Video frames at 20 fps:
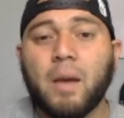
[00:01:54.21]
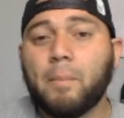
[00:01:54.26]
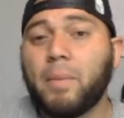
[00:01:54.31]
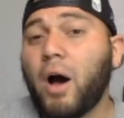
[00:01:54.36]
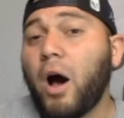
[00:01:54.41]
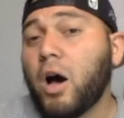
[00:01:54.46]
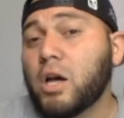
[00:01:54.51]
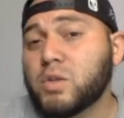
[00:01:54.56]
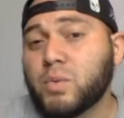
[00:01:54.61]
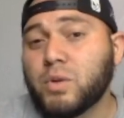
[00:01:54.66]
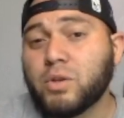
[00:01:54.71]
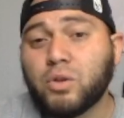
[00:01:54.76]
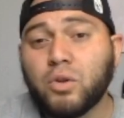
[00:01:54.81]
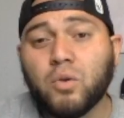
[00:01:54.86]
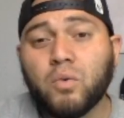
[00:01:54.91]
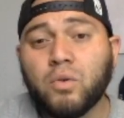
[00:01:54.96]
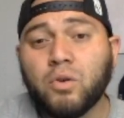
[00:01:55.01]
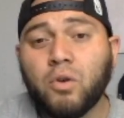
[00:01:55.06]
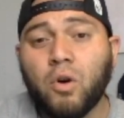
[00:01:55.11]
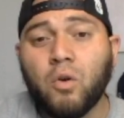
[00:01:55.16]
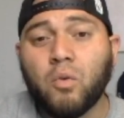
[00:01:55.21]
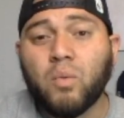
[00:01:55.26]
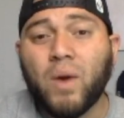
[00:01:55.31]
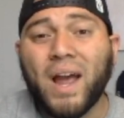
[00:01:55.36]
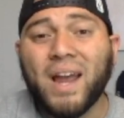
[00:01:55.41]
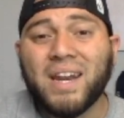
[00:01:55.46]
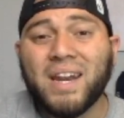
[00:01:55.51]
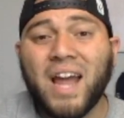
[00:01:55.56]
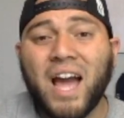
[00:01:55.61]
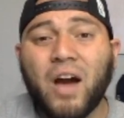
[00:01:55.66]
But as we do know
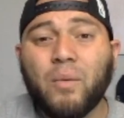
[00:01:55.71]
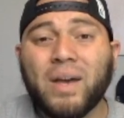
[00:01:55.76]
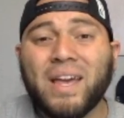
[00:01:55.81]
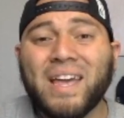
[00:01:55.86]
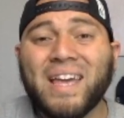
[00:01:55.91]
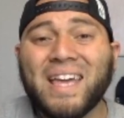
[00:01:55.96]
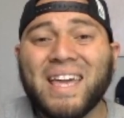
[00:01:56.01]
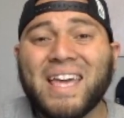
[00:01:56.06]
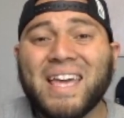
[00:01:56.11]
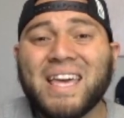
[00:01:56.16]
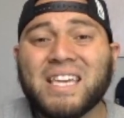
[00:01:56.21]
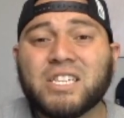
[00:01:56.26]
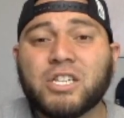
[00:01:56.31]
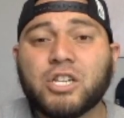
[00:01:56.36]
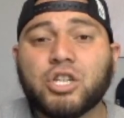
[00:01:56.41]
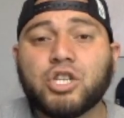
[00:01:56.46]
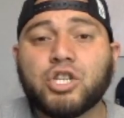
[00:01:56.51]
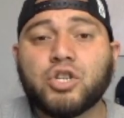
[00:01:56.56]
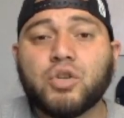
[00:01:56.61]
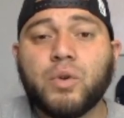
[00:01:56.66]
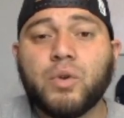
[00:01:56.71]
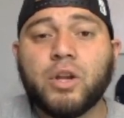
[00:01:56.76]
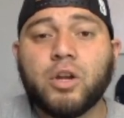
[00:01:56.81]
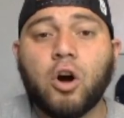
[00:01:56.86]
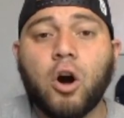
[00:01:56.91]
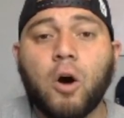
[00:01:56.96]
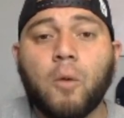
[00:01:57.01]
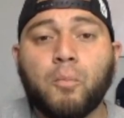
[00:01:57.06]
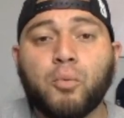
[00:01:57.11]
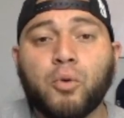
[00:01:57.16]
right now, it is shooting
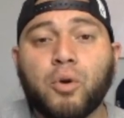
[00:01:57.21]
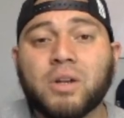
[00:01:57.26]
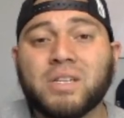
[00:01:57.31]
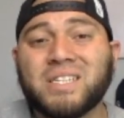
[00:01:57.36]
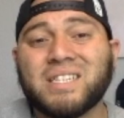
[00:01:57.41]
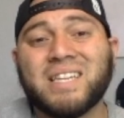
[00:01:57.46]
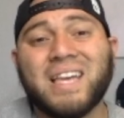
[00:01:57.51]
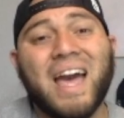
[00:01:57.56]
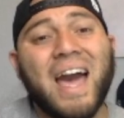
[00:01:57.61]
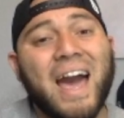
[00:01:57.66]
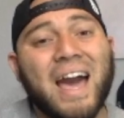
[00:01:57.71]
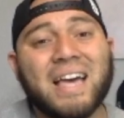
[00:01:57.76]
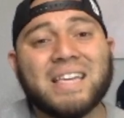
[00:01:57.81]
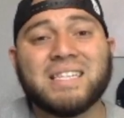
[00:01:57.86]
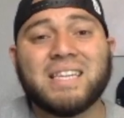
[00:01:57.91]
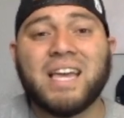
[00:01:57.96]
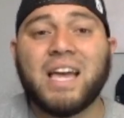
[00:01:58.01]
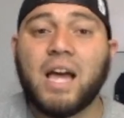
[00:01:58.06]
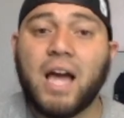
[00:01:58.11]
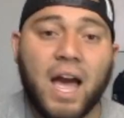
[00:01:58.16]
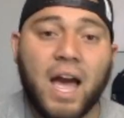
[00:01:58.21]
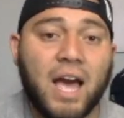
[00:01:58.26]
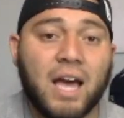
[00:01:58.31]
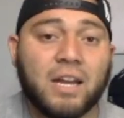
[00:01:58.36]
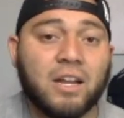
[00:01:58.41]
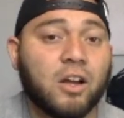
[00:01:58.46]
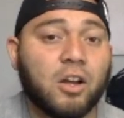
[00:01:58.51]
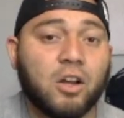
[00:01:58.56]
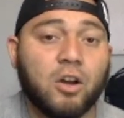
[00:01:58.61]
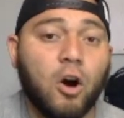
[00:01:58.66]
upwards. It has
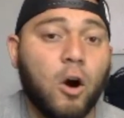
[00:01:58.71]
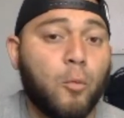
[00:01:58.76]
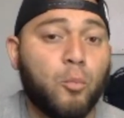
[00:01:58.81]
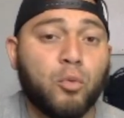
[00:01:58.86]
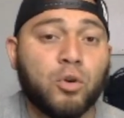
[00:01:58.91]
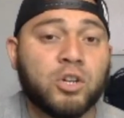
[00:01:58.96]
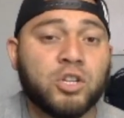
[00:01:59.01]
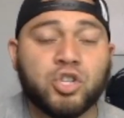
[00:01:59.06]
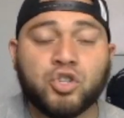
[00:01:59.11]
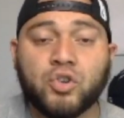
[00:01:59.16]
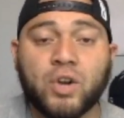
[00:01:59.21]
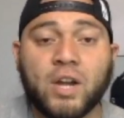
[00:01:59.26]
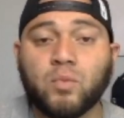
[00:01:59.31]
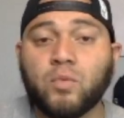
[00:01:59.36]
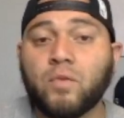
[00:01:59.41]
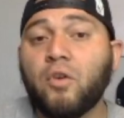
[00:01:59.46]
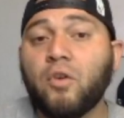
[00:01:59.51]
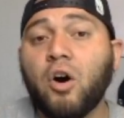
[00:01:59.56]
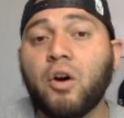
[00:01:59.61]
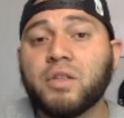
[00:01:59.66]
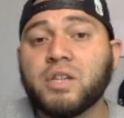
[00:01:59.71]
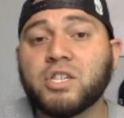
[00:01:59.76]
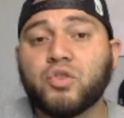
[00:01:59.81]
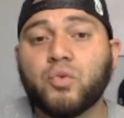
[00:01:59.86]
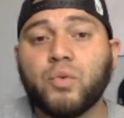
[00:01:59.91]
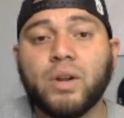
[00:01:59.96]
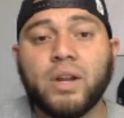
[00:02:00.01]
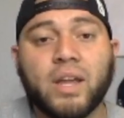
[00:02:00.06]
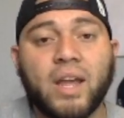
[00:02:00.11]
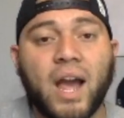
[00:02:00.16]
had an upwards trend with all these
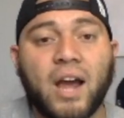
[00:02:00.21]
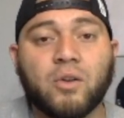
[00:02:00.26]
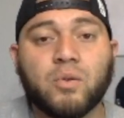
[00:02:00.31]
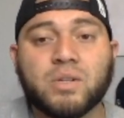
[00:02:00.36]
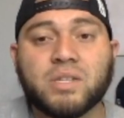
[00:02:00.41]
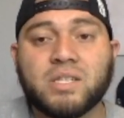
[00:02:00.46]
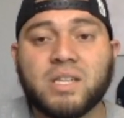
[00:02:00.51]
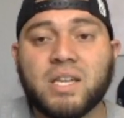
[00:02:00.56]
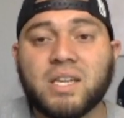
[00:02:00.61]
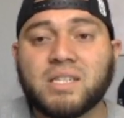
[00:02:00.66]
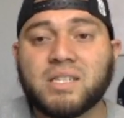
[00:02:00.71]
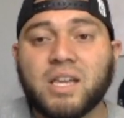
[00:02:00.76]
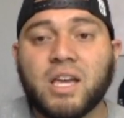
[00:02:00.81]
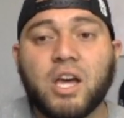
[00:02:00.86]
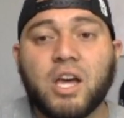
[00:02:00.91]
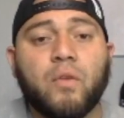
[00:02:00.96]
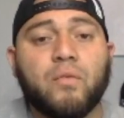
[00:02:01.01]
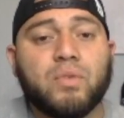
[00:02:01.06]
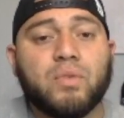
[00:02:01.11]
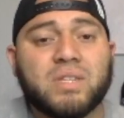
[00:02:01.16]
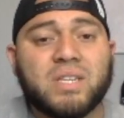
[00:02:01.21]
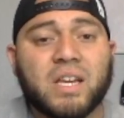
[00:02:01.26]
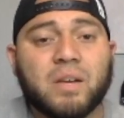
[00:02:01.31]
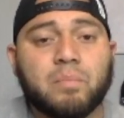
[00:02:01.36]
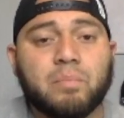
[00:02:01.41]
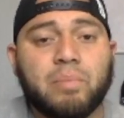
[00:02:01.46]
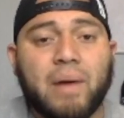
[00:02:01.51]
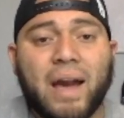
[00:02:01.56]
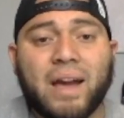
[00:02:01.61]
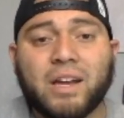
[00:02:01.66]
green candlesticks. But if we
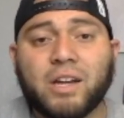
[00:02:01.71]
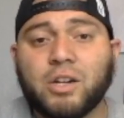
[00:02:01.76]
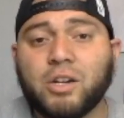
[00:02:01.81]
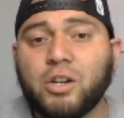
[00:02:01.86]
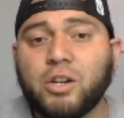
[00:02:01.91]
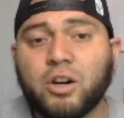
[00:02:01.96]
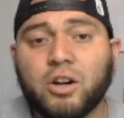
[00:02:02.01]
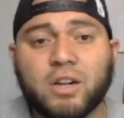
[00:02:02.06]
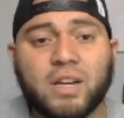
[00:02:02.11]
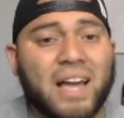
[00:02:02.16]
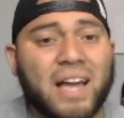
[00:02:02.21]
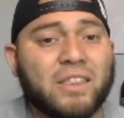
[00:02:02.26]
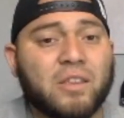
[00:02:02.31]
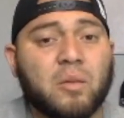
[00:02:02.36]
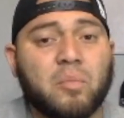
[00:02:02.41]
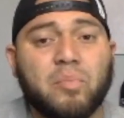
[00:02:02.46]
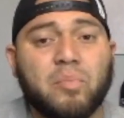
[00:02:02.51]
take back a look at the